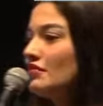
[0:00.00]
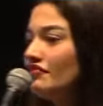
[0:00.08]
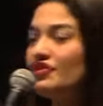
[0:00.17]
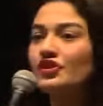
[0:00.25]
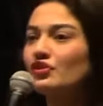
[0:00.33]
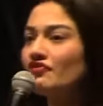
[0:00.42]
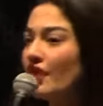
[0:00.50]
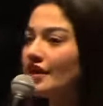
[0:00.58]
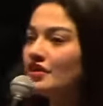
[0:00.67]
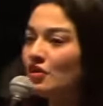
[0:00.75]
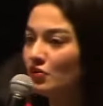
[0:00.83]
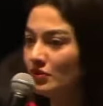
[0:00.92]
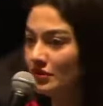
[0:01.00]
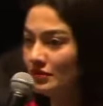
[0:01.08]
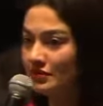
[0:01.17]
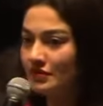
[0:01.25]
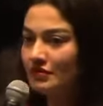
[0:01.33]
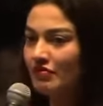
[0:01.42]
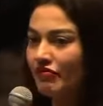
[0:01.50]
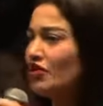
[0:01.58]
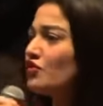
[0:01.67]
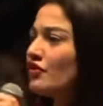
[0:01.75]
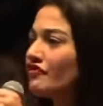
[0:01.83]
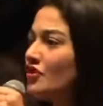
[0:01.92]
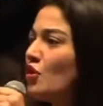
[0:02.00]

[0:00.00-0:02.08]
Fear of unknown, fear of